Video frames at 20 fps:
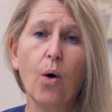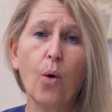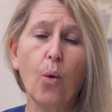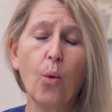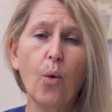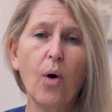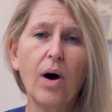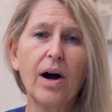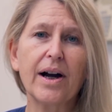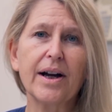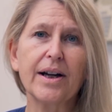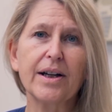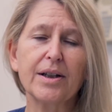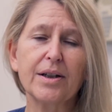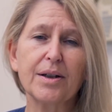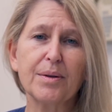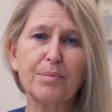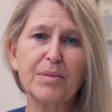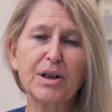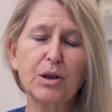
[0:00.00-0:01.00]

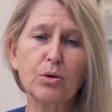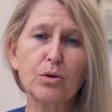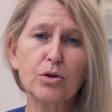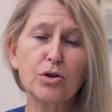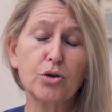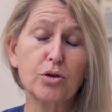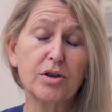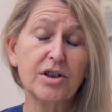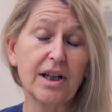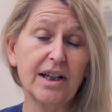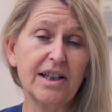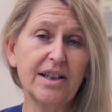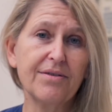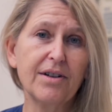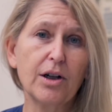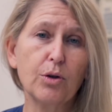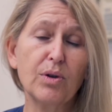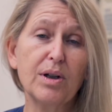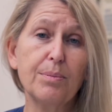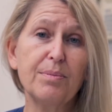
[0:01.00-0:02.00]
Why? Because the
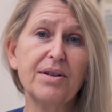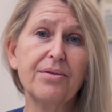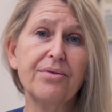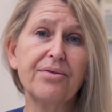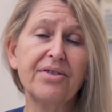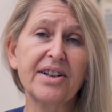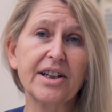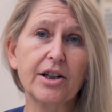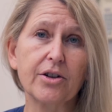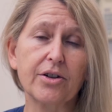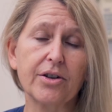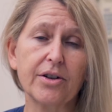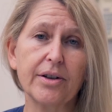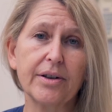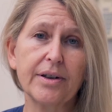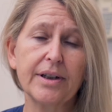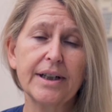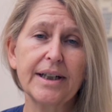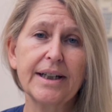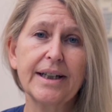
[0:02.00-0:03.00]
saliva will be
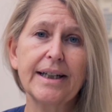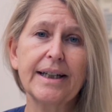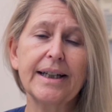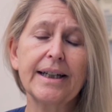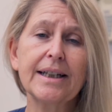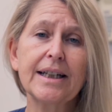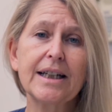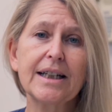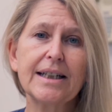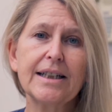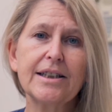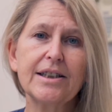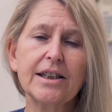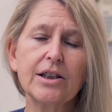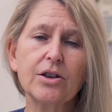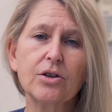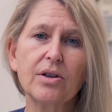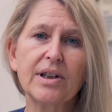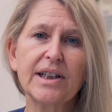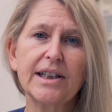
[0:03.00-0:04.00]
thicker,
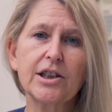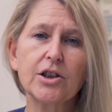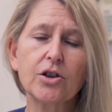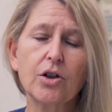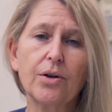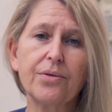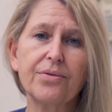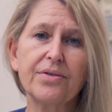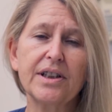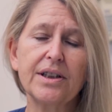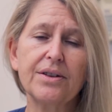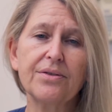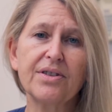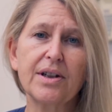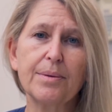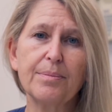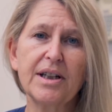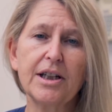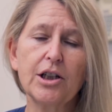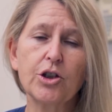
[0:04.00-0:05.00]
increasing the risk of
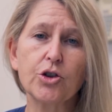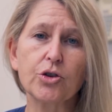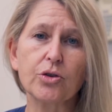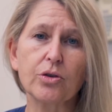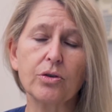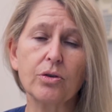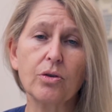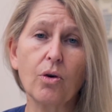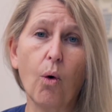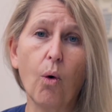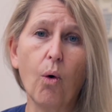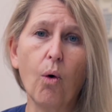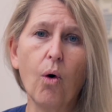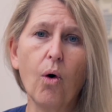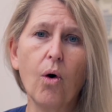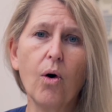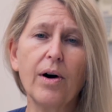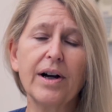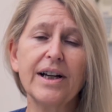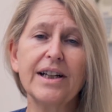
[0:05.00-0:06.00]
inflammation
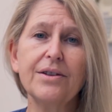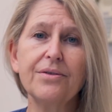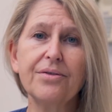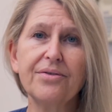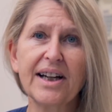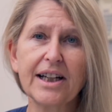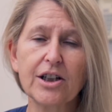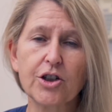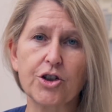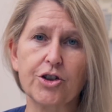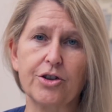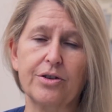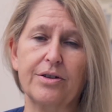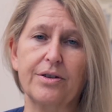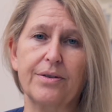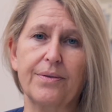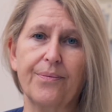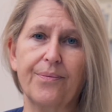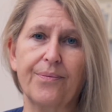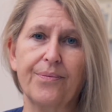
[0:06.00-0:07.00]
or
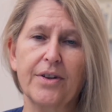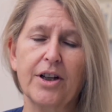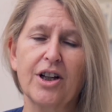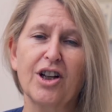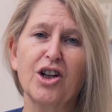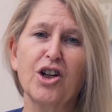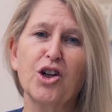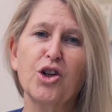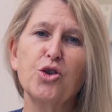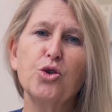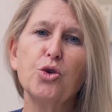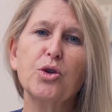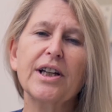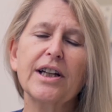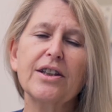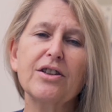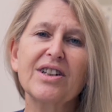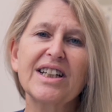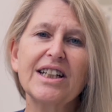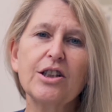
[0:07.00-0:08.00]
infection. You
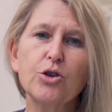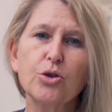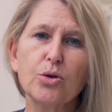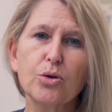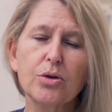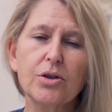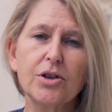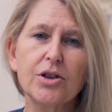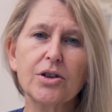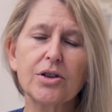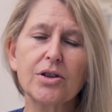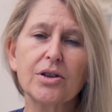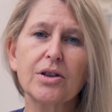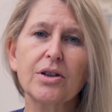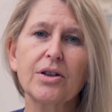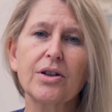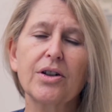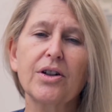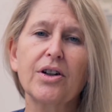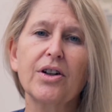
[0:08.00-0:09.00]
can reduce
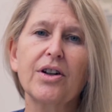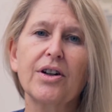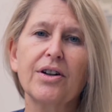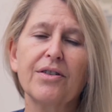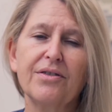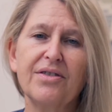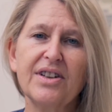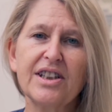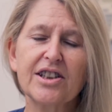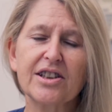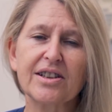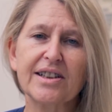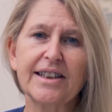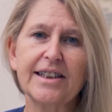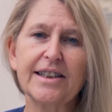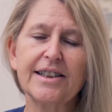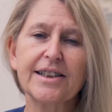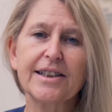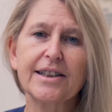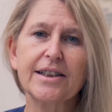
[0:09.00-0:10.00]
this
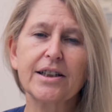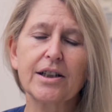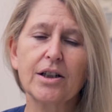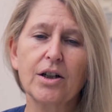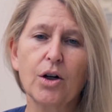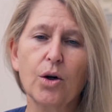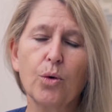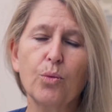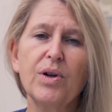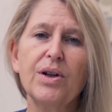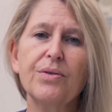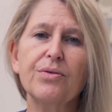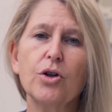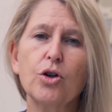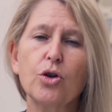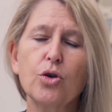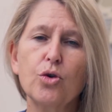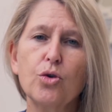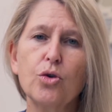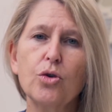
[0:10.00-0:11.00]
risk with
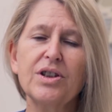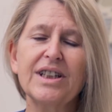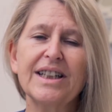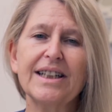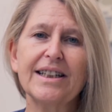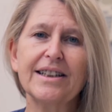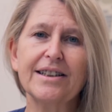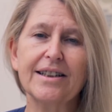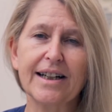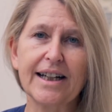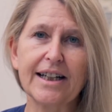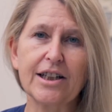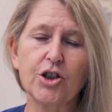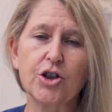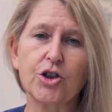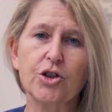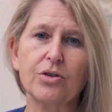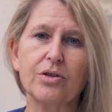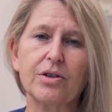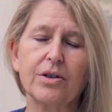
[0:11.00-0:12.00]
a good
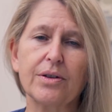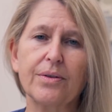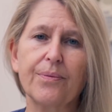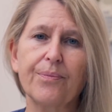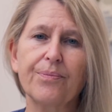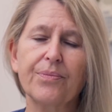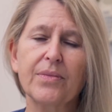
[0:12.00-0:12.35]
hydration.